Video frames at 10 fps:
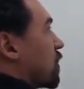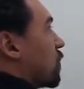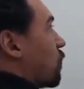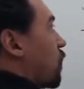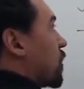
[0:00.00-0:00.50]

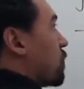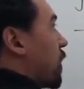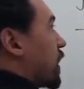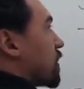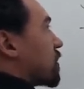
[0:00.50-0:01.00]
1
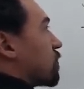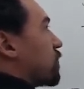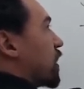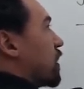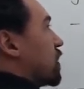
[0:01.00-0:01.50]
minus
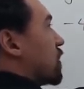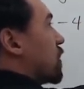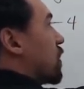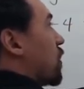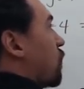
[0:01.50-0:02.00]
3,
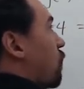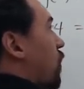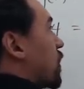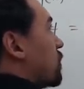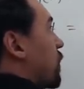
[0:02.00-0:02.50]

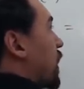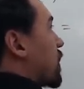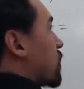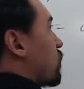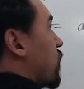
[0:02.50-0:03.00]
1
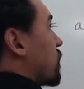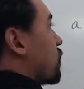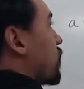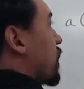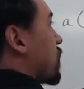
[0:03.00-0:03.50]
minus 1
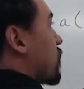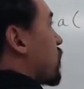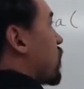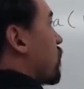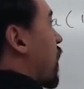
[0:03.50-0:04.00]
plus
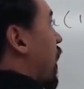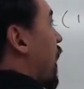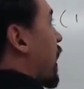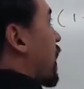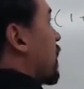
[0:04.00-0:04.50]
2i,